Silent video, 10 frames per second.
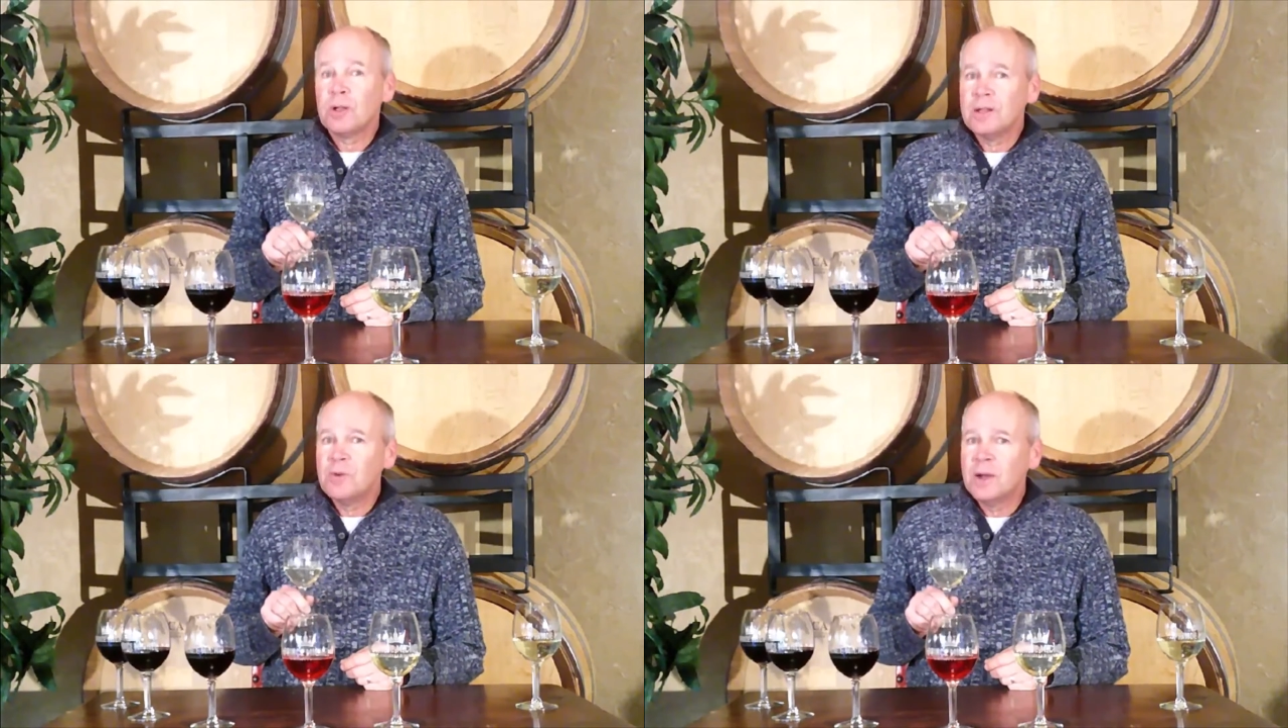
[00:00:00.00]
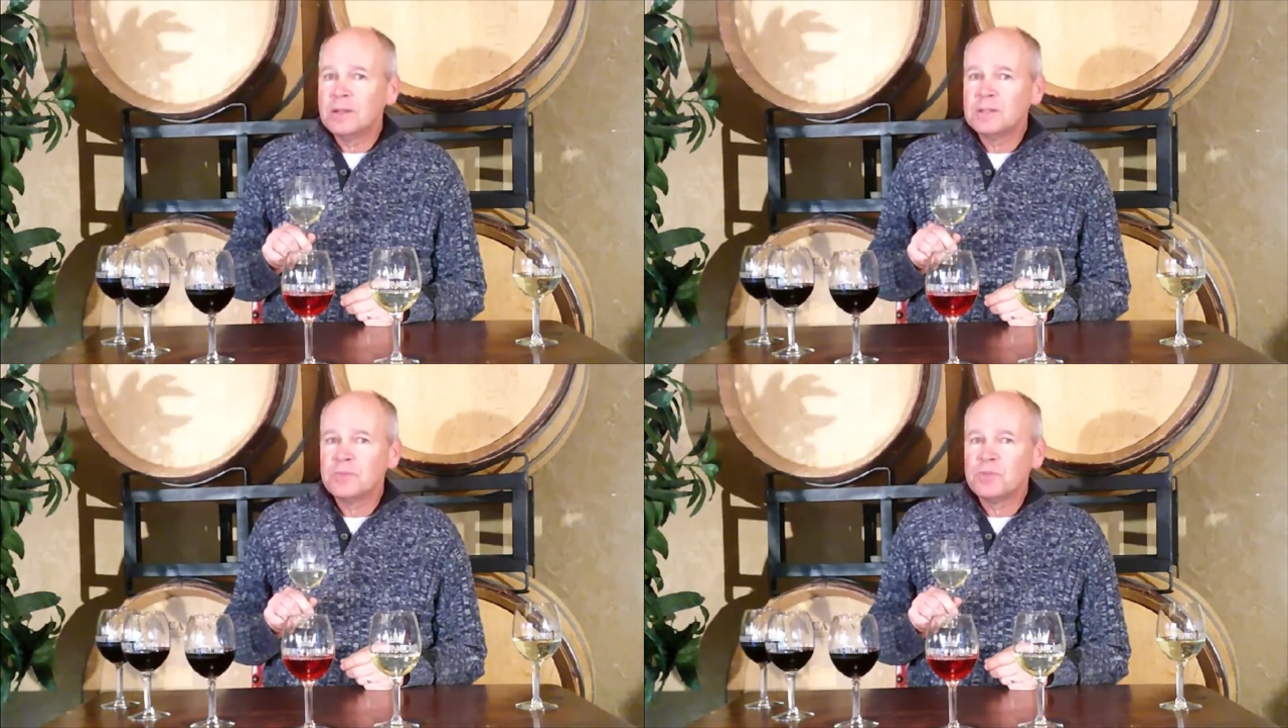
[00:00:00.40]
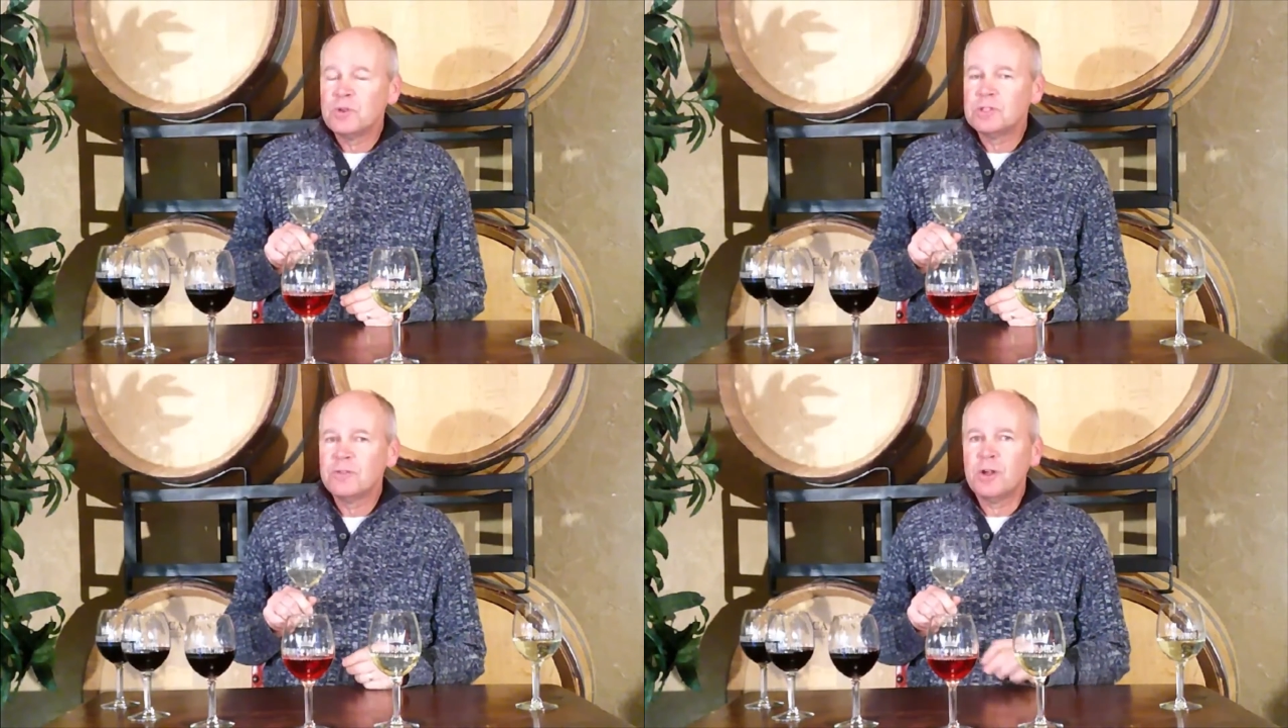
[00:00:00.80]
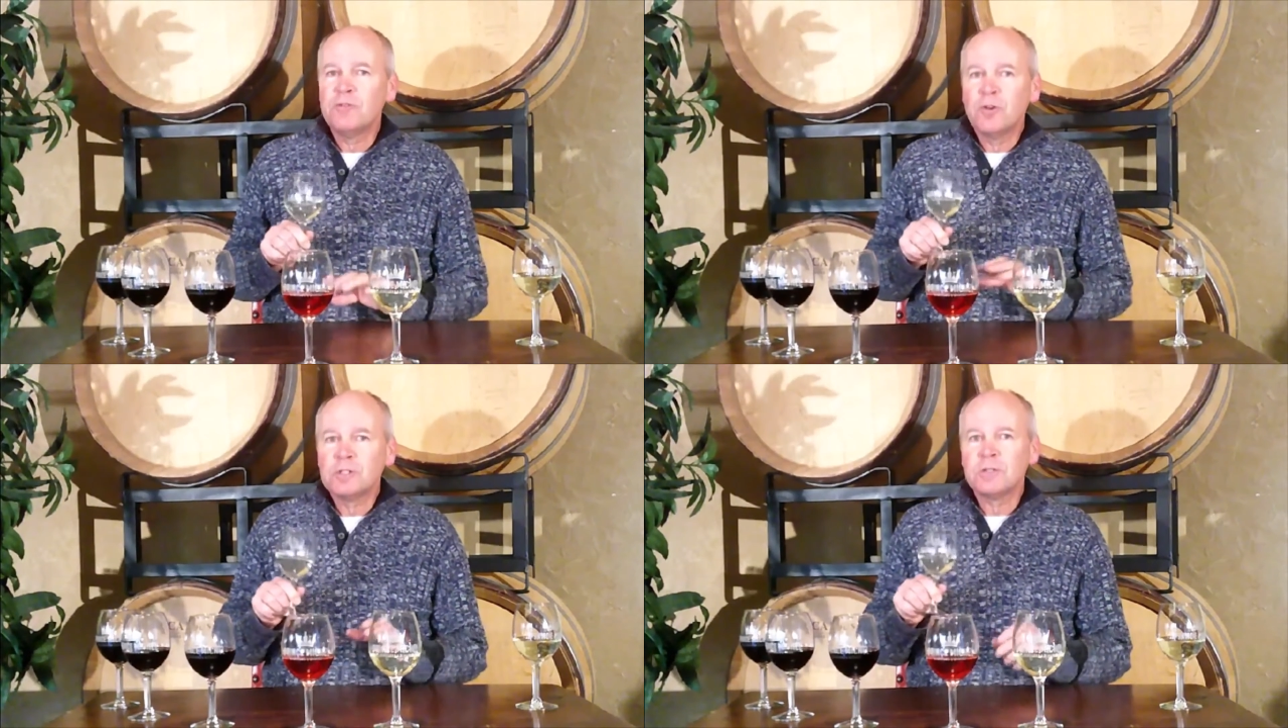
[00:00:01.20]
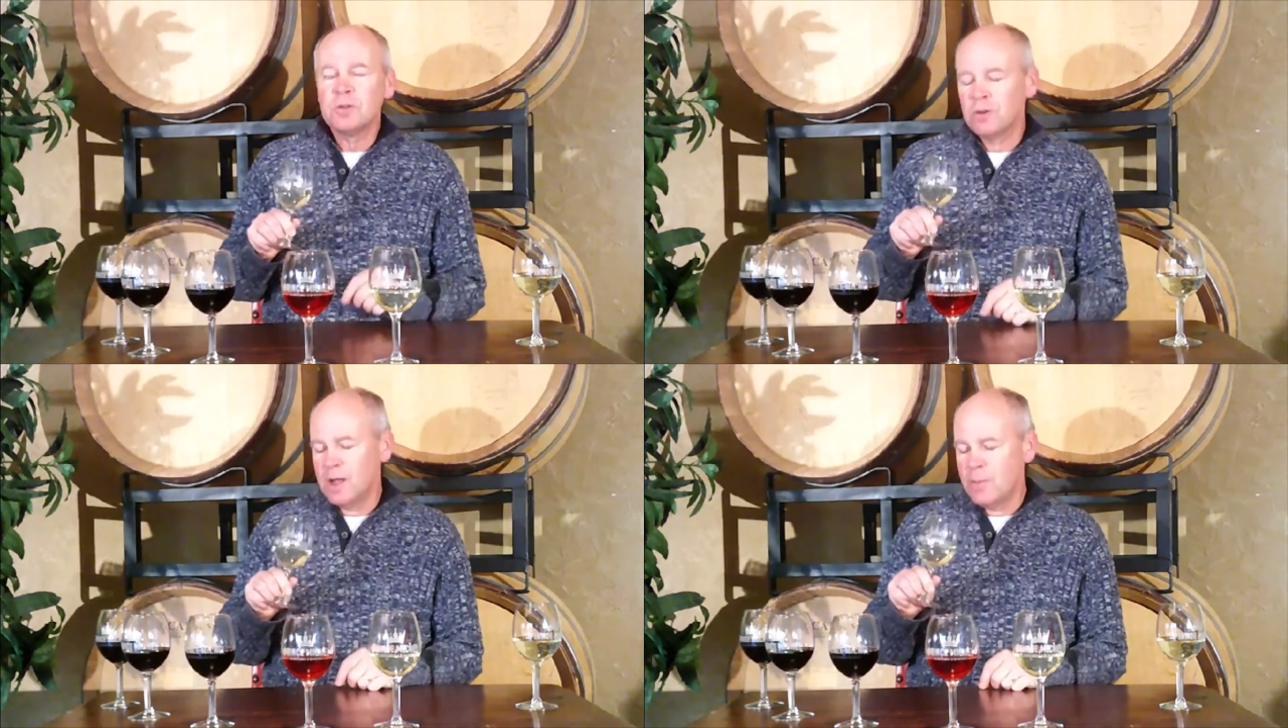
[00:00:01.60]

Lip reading: wines. So it's a very versatile grape.